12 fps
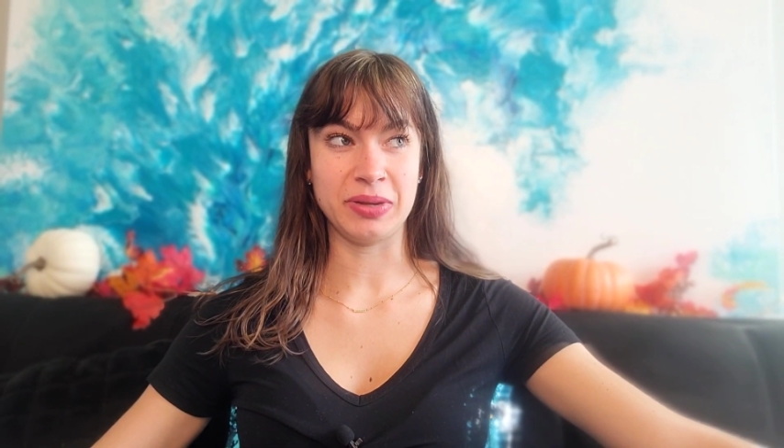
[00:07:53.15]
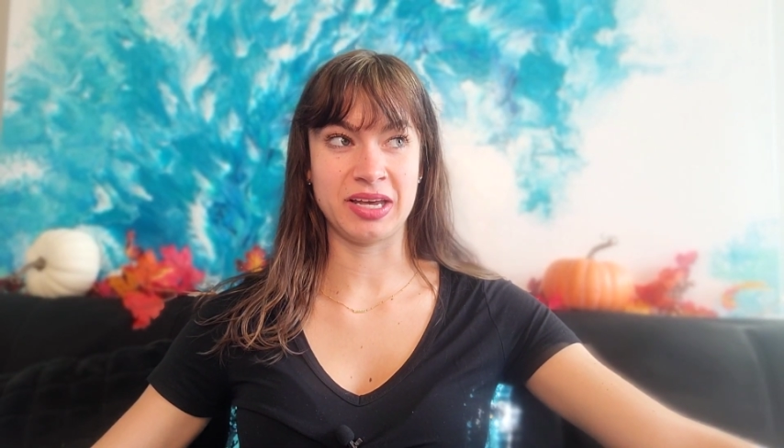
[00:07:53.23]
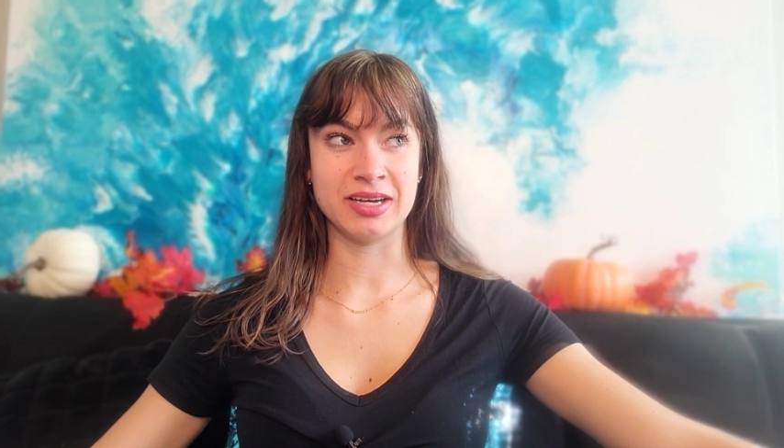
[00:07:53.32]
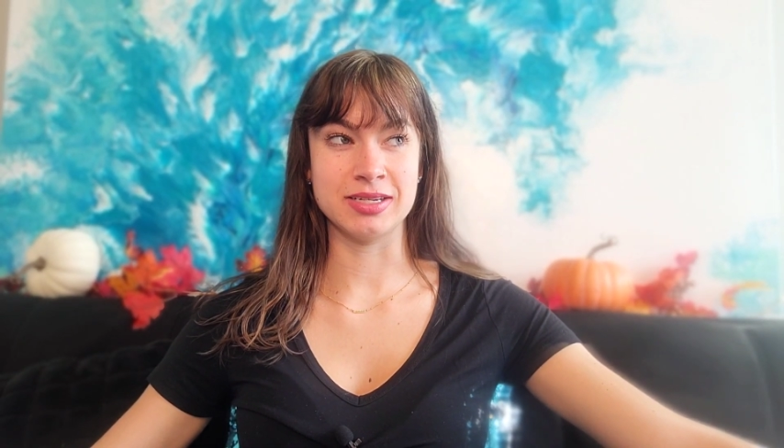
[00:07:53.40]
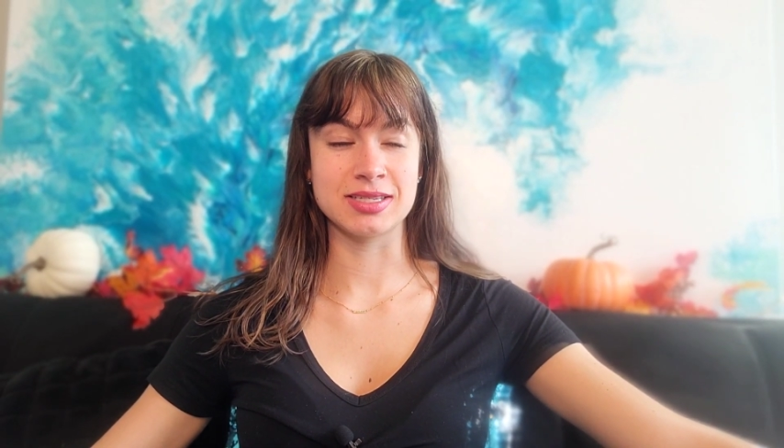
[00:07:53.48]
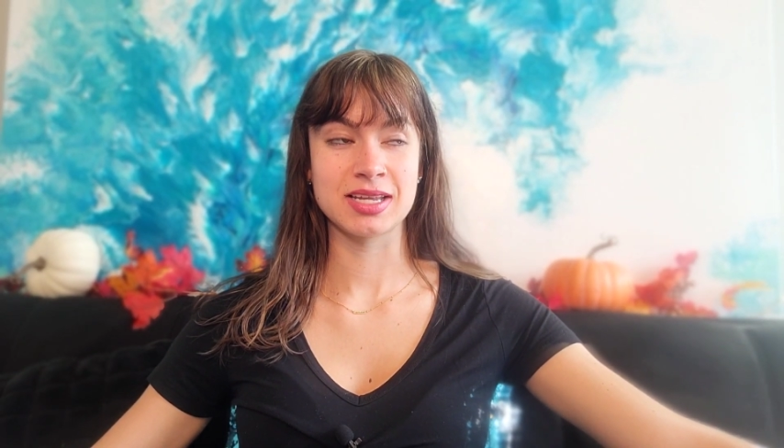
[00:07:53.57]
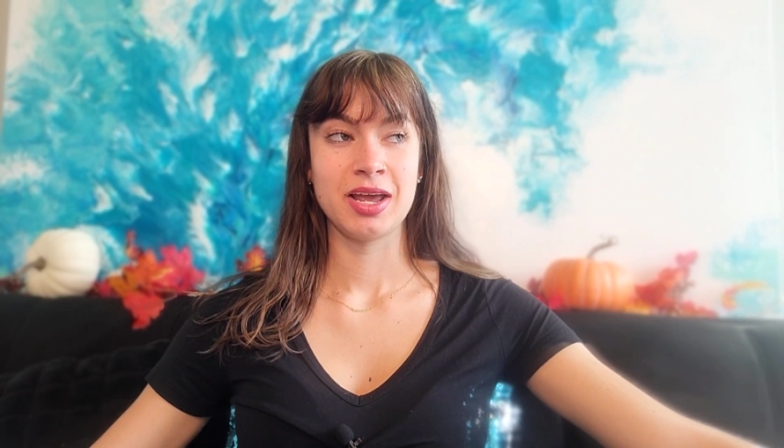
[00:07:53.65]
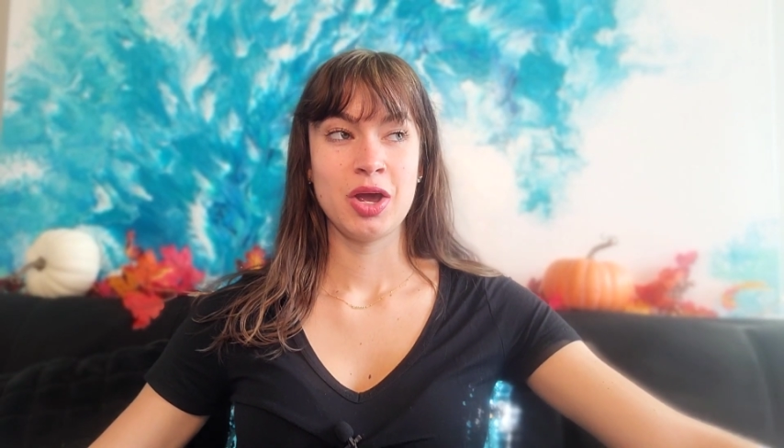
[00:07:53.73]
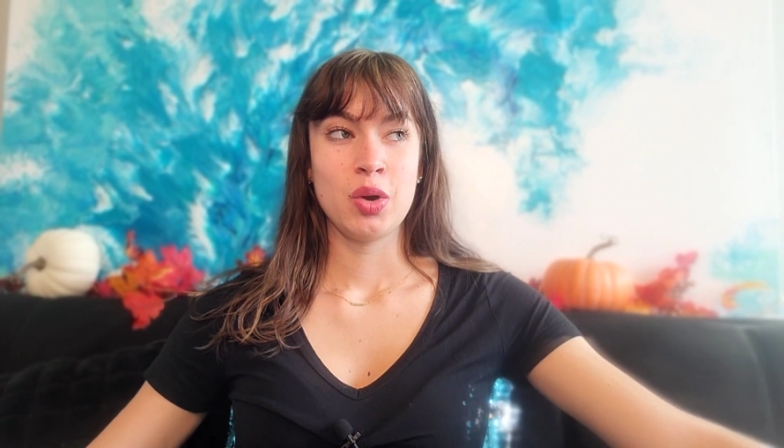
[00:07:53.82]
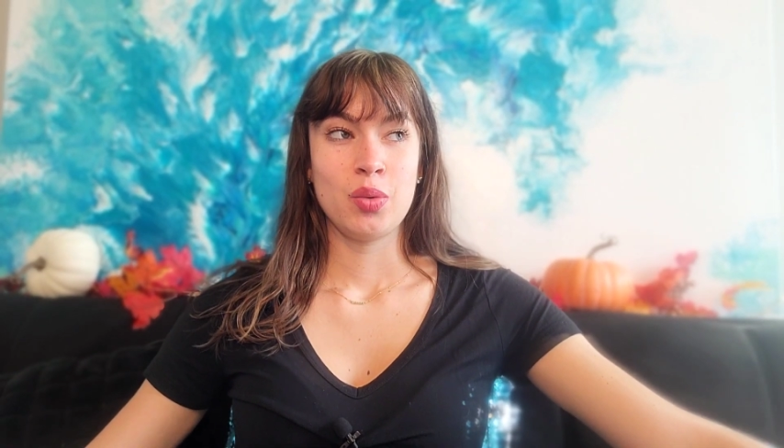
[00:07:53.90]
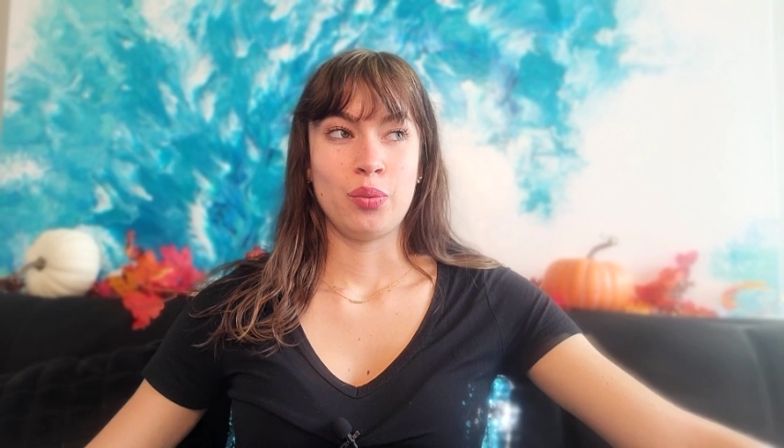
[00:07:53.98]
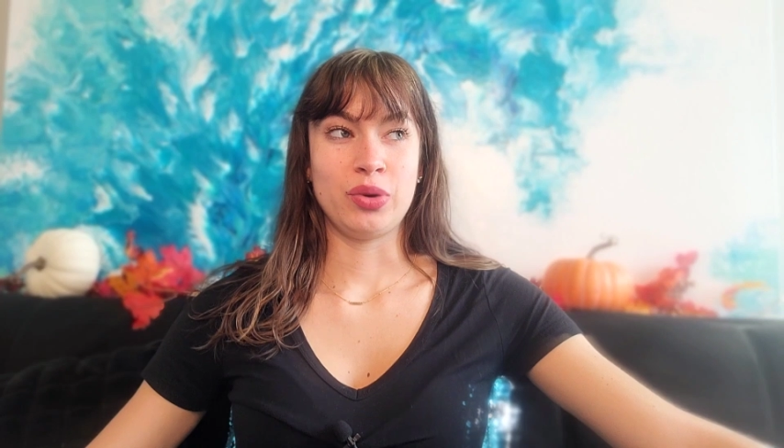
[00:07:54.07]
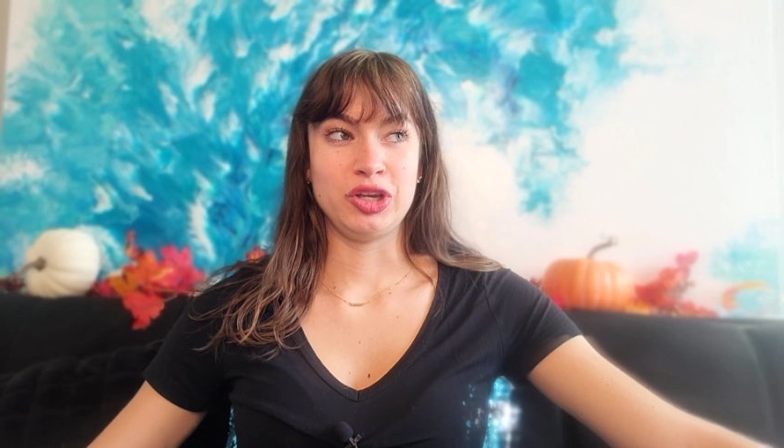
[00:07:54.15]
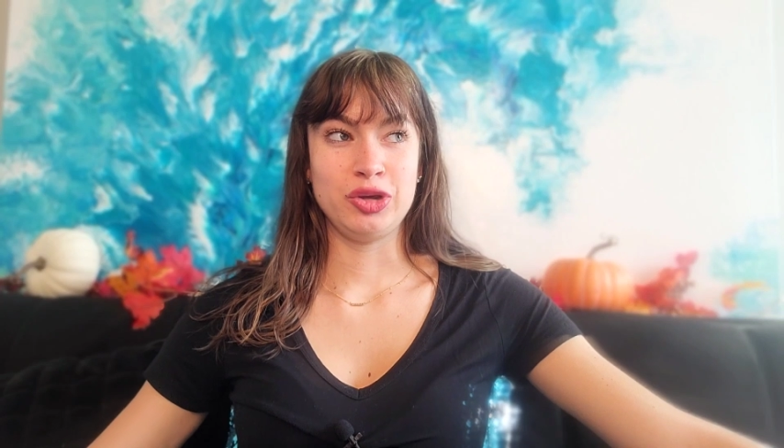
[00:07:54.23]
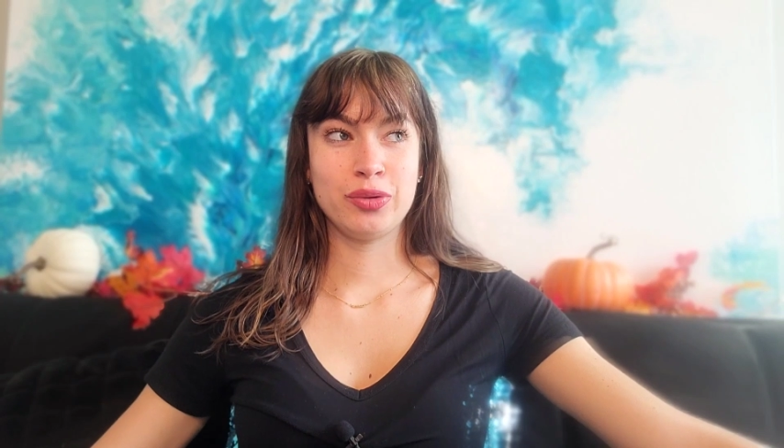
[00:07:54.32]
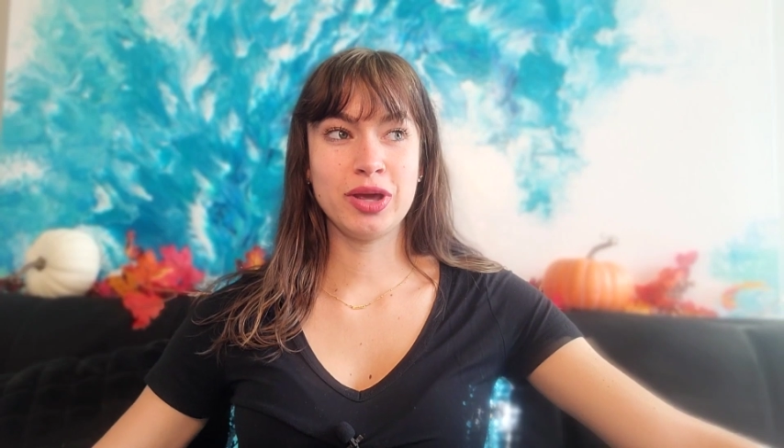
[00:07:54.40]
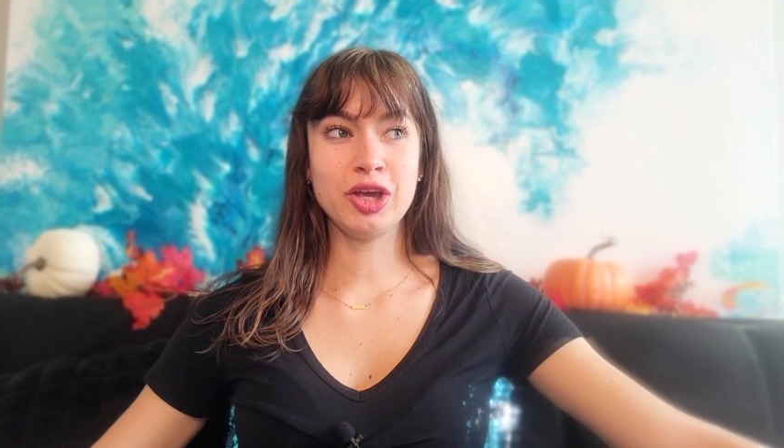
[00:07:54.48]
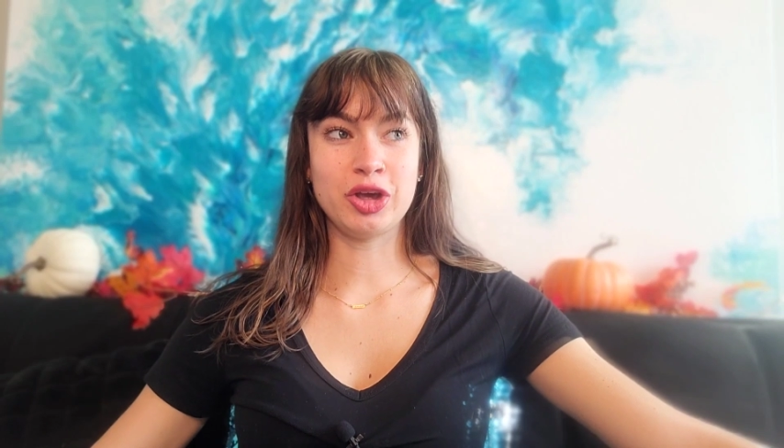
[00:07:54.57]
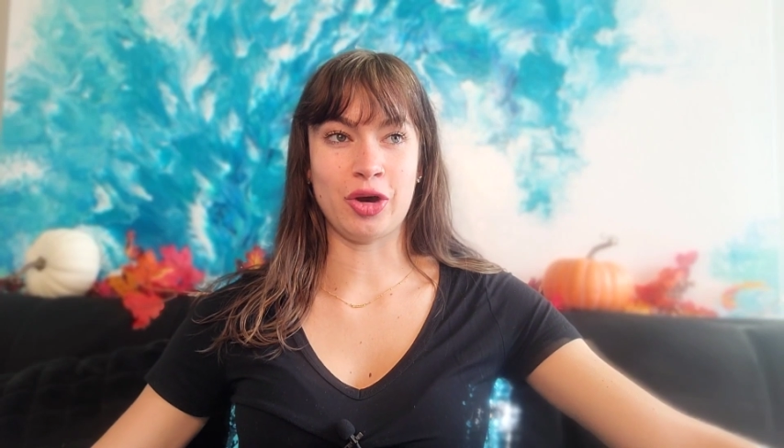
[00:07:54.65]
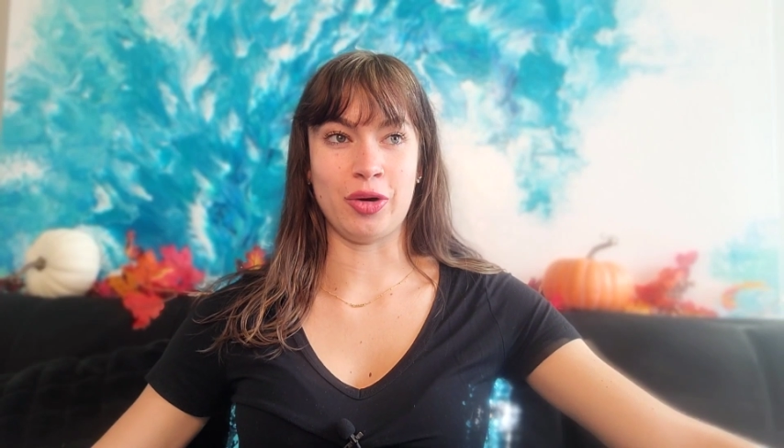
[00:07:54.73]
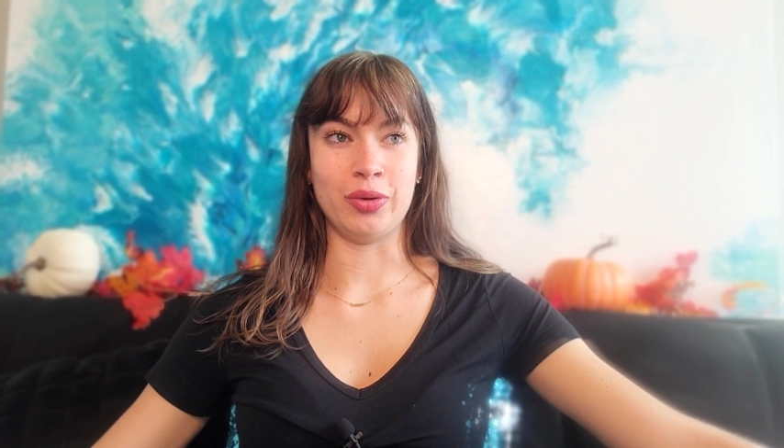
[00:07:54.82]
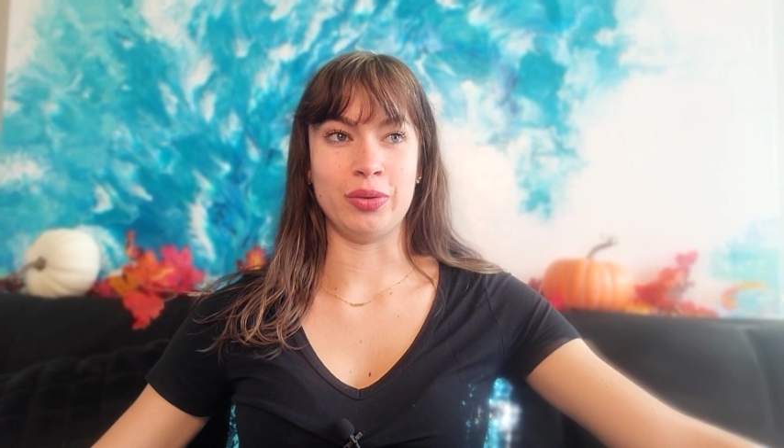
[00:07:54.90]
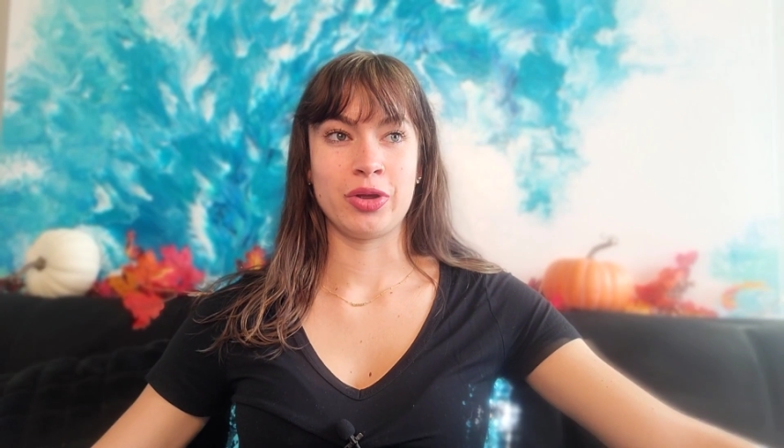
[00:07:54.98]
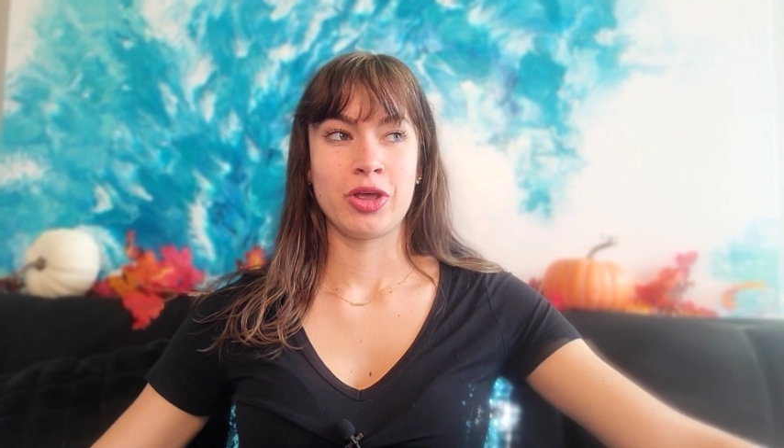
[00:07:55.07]
Because when you can
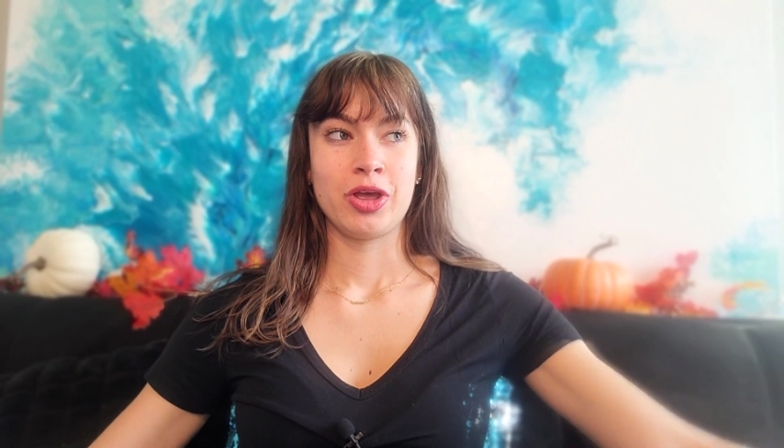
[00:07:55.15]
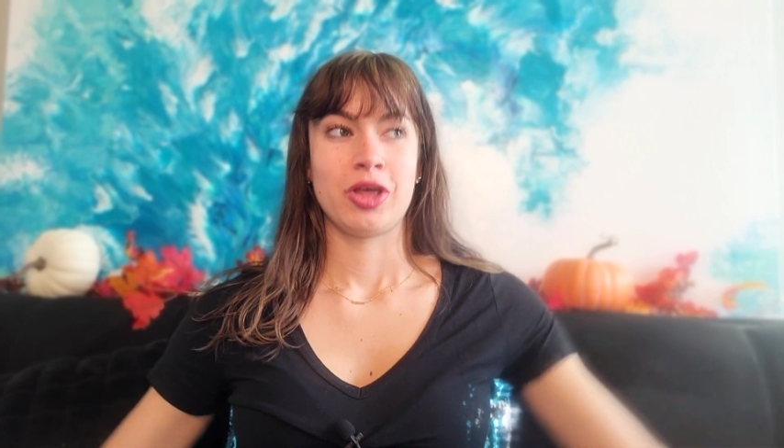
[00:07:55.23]
go